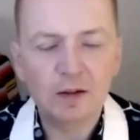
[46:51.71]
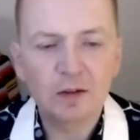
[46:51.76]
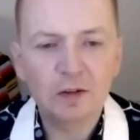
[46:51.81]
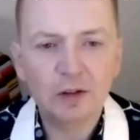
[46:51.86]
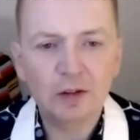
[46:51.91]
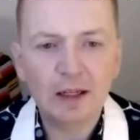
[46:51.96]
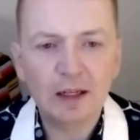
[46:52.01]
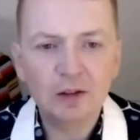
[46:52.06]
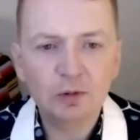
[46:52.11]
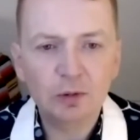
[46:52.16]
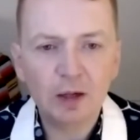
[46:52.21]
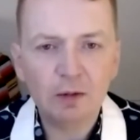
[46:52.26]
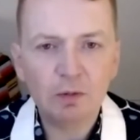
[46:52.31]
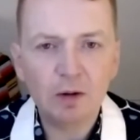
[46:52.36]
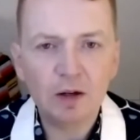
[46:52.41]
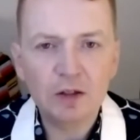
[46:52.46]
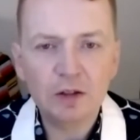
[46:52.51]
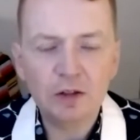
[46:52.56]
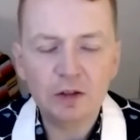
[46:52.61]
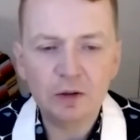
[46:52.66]
So that's what I
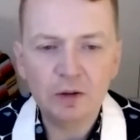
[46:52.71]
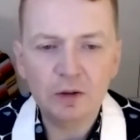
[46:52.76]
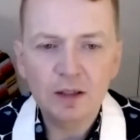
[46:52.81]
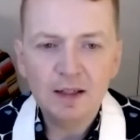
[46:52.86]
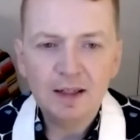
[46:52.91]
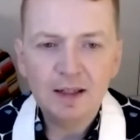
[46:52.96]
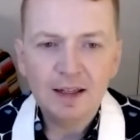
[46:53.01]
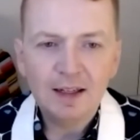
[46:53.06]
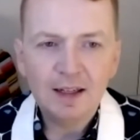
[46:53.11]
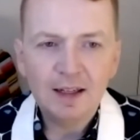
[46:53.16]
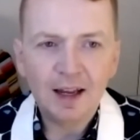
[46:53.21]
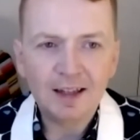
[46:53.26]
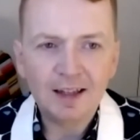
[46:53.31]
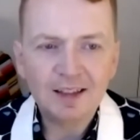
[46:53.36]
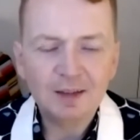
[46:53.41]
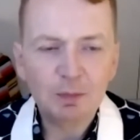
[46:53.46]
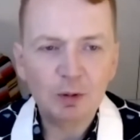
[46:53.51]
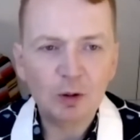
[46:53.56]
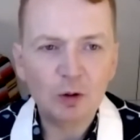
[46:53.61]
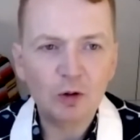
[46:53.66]
want to
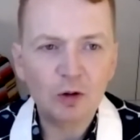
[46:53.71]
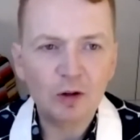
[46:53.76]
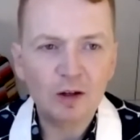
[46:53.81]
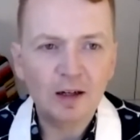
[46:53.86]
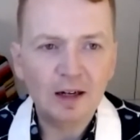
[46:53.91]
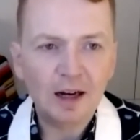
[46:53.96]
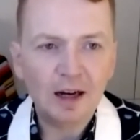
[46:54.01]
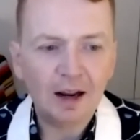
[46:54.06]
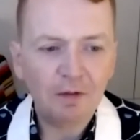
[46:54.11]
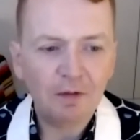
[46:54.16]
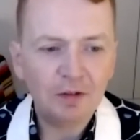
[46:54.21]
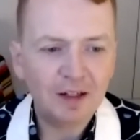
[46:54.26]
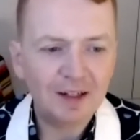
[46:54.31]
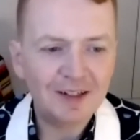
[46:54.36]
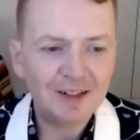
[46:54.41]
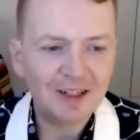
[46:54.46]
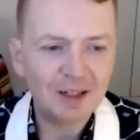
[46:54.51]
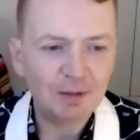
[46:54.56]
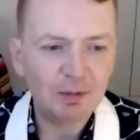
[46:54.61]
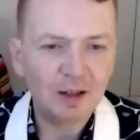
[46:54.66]
explore after the
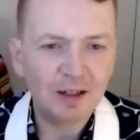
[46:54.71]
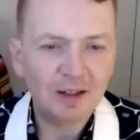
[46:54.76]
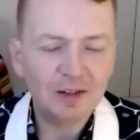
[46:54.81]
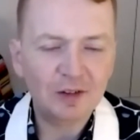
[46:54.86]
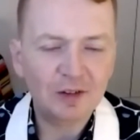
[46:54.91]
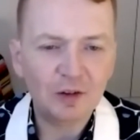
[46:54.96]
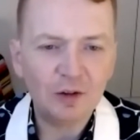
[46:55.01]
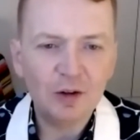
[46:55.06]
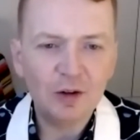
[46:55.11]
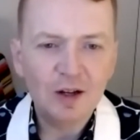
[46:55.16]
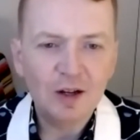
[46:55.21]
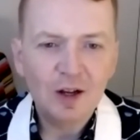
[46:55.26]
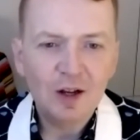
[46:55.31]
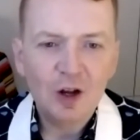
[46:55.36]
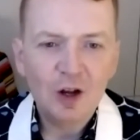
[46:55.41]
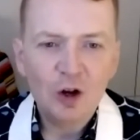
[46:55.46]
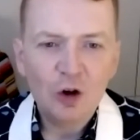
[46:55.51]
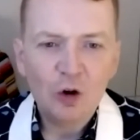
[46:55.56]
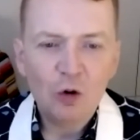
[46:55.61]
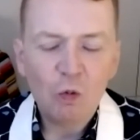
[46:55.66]
tea break. So
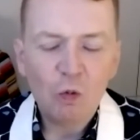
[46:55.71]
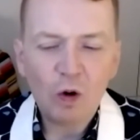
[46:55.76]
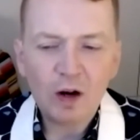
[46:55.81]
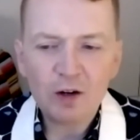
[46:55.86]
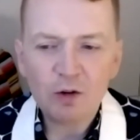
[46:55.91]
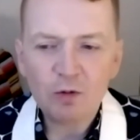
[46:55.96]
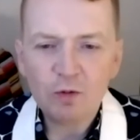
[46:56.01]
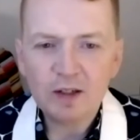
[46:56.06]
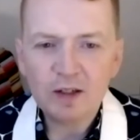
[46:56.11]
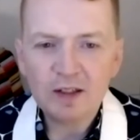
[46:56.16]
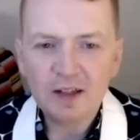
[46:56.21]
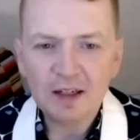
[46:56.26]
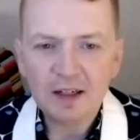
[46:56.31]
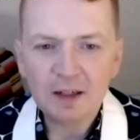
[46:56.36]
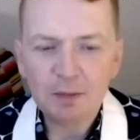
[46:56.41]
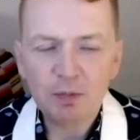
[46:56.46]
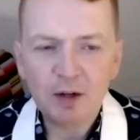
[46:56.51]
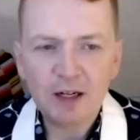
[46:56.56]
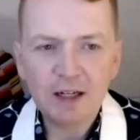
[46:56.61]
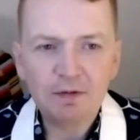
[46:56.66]
why don't we take
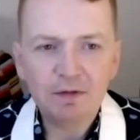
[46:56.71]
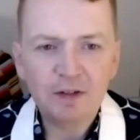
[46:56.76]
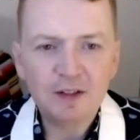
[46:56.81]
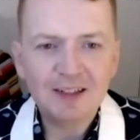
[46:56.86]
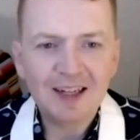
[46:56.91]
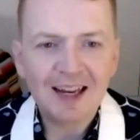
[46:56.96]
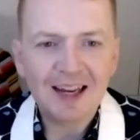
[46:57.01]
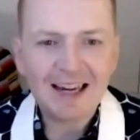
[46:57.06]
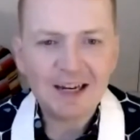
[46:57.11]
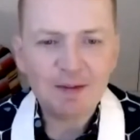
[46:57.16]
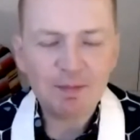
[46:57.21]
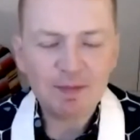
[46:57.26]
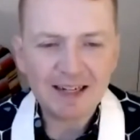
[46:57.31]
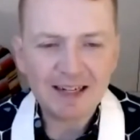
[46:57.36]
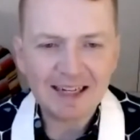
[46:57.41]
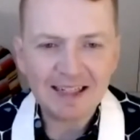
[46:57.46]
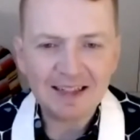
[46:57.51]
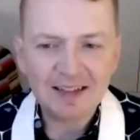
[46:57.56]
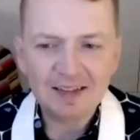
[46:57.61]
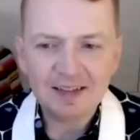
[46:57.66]
a break for 10
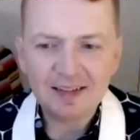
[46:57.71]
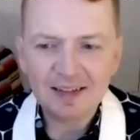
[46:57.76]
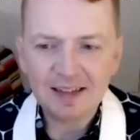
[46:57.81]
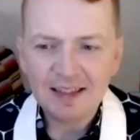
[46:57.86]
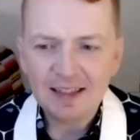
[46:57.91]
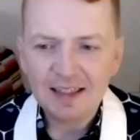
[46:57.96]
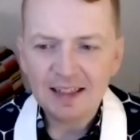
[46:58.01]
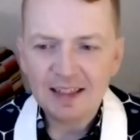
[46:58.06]
minutes?